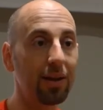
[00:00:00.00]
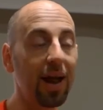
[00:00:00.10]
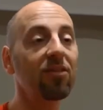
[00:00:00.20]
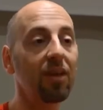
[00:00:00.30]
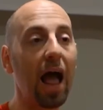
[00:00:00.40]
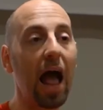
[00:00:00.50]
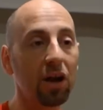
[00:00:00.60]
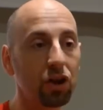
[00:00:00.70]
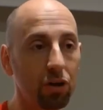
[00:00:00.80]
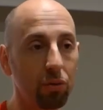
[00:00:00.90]
That's
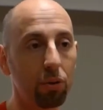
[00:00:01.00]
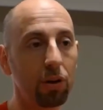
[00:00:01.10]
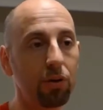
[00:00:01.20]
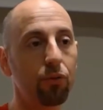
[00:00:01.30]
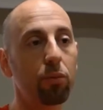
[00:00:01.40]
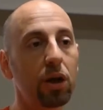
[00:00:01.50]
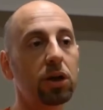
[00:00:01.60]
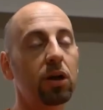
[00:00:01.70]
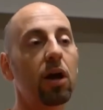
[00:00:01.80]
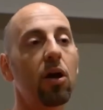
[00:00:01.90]
actionable
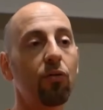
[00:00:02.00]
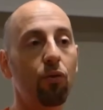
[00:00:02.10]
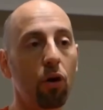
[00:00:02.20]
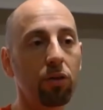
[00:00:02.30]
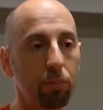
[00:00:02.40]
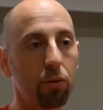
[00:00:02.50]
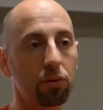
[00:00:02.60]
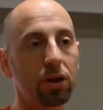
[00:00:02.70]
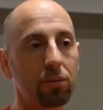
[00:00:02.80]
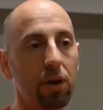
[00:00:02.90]
information for the
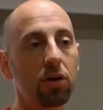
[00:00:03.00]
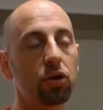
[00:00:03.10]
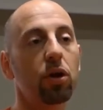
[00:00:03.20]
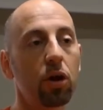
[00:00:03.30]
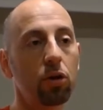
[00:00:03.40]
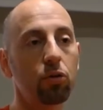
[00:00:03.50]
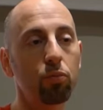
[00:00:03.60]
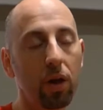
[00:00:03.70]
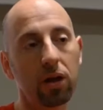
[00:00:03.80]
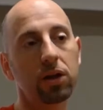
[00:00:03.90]
project manager to
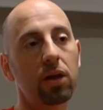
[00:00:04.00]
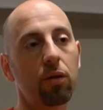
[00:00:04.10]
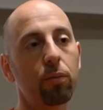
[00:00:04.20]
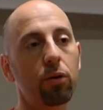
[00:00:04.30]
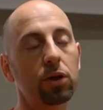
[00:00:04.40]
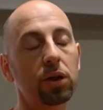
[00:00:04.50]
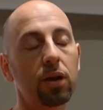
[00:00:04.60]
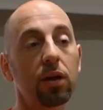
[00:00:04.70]
manage their project.